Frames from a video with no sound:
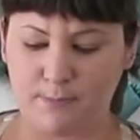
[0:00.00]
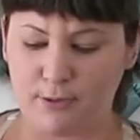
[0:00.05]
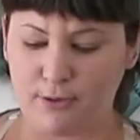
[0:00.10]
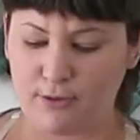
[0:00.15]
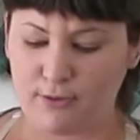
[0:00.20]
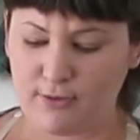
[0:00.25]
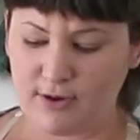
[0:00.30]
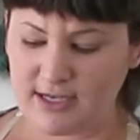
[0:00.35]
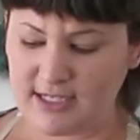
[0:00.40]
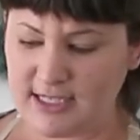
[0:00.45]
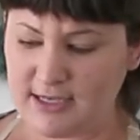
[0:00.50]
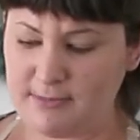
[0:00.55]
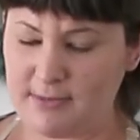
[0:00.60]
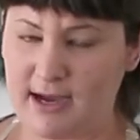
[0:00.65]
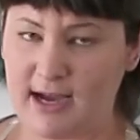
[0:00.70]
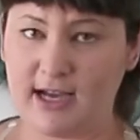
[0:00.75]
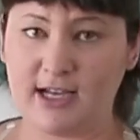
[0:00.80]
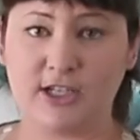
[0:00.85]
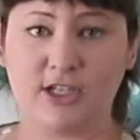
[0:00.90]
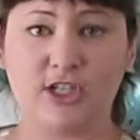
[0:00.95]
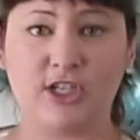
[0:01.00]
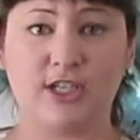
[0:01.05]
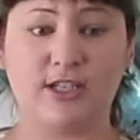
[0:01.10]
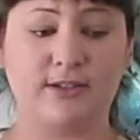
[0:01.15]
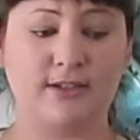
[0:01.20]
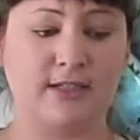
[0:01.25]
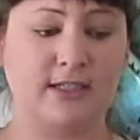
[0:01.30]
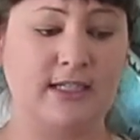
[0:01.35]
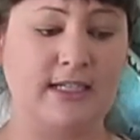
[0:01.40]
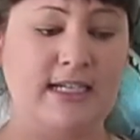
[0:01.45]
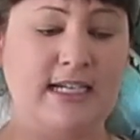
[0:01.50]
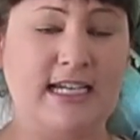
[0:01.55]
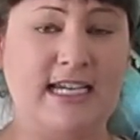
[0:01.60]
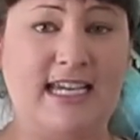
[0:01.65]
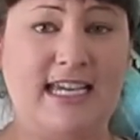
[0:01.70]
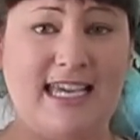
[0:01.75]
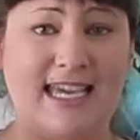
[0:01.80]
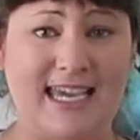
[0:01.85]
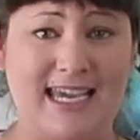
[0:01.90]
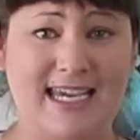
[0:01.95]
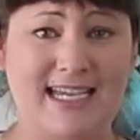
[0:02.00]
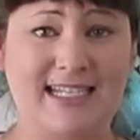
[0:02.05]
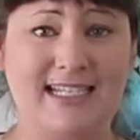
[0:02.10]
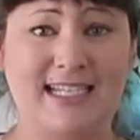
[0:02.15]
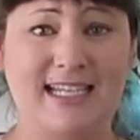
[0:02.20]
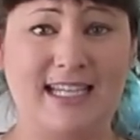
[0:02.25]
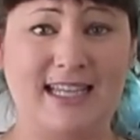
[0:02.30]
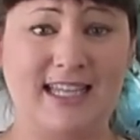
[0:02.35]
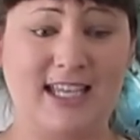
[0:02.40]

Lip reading: pretty much it.